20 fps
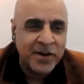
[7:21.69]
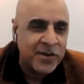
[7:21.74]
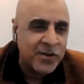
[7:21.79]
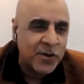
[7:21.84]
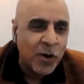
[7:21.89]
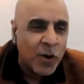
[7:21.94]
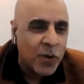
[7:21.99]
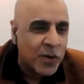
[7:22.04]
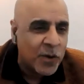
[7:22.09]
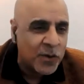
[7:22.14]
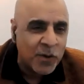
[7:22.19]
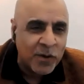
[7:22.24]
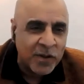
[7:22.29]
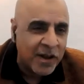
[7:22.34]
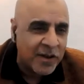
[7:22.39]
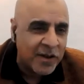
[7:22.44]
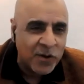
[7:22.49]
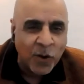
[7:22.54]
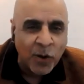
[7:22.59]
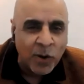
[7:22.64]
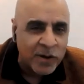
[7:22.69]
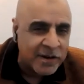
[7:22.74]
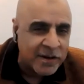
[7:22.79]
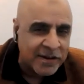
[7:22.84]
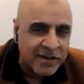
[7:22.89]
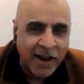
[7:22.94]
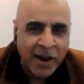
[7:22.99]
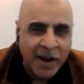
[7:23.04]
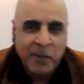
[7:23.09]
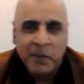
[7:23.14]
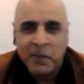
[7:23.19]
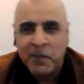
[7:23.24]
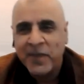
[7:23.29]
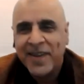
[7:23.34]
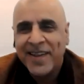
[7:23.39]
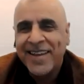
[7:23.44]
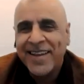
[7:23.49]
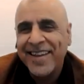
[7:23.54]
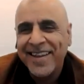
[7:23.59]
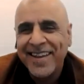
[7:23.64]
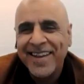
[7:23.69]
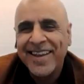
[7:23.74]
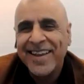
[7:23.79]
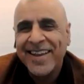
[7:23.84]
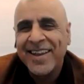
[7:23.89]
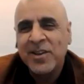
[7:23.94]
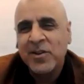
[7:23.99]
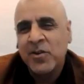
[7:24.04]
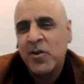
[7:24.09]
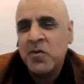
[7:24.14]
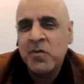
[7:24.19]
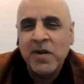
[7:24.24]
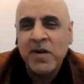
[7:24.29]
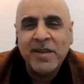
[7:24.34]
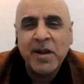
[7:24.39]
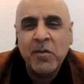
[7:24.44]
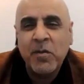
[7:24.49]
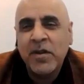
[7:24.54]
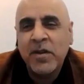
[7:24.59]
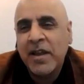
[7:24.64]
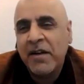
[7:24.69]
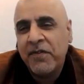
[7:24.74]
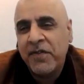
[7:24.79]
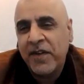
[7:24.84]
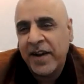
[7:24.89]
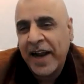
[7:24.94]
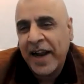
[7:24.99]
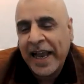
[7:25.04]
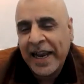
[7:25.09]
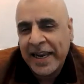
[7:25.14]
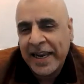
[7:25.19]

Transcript: She's always with us all the time. Toastmaster Muzaffar